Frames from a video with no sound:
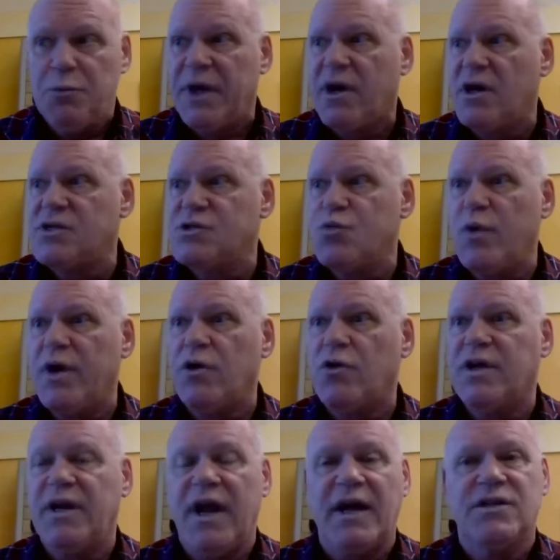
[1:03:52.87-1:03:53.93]
because we're
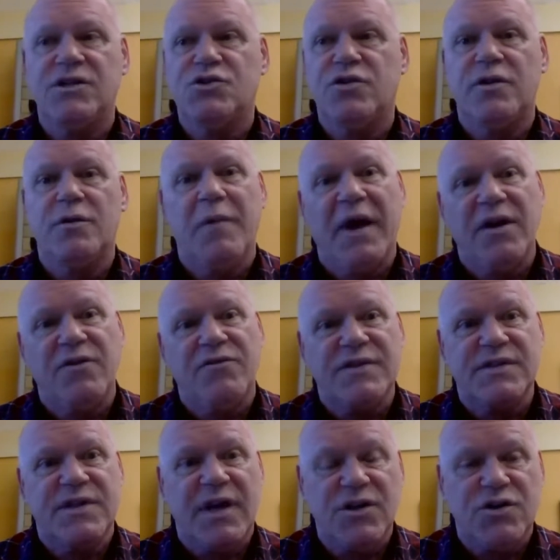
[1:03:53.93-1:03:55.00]
connected to the
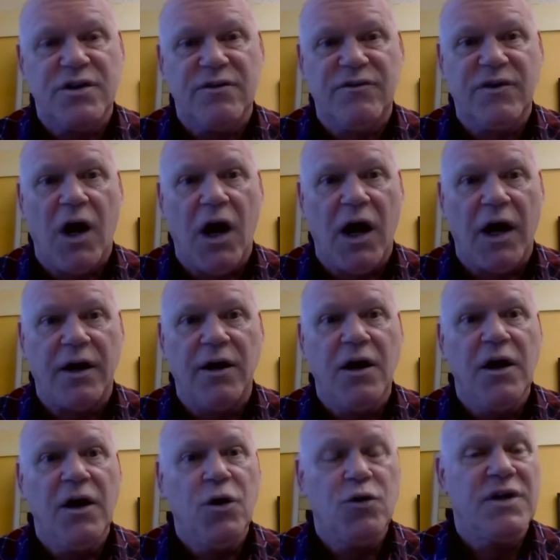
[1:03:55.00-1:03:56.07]
manifestation of God,
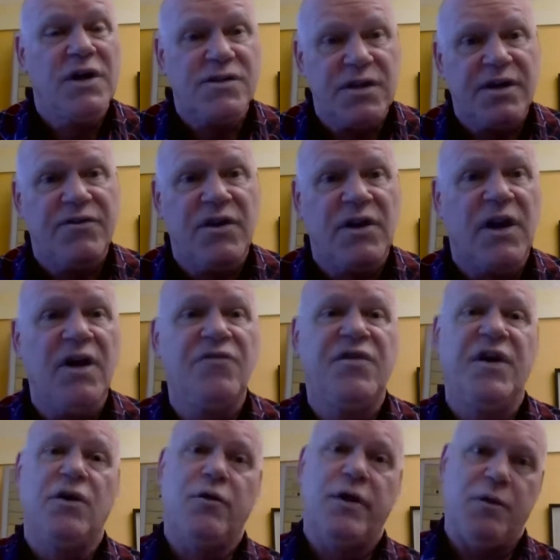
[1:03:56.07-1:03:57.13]
who doesn't even live
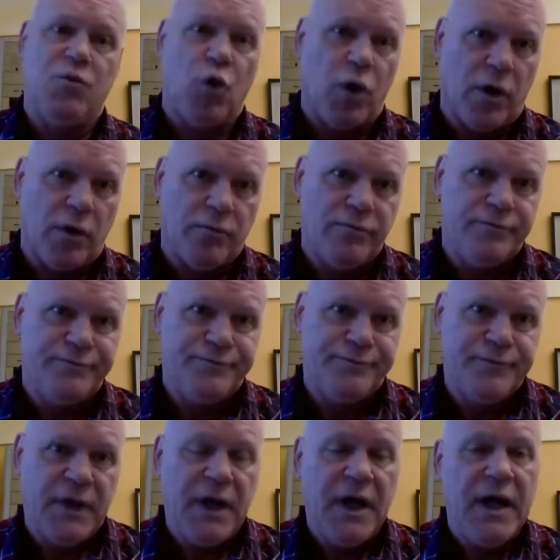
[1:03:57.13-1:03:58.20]
here anymore.
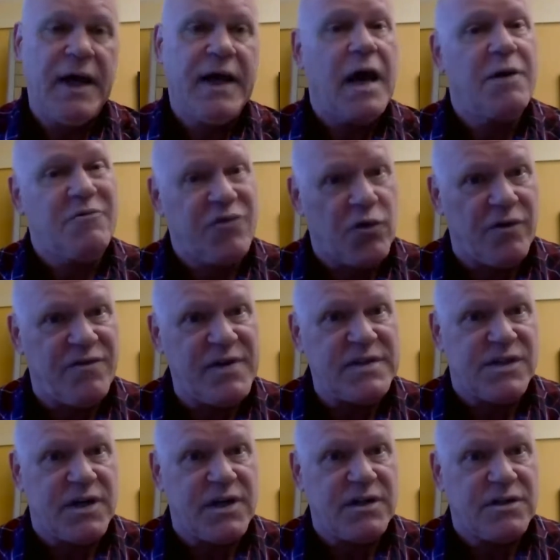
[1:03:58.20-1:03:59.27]
He came for a
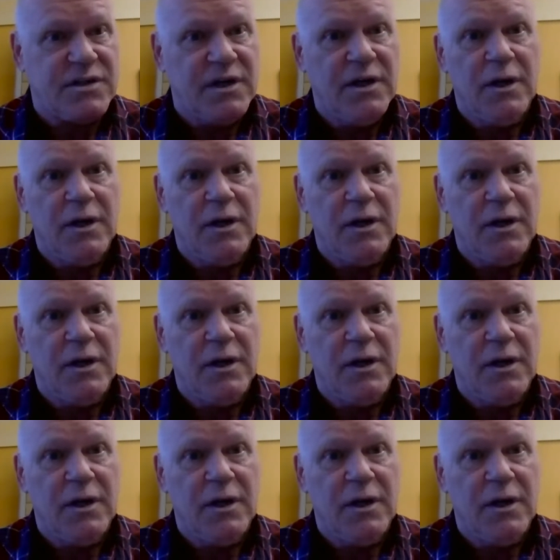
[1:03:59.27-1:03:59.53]
visit,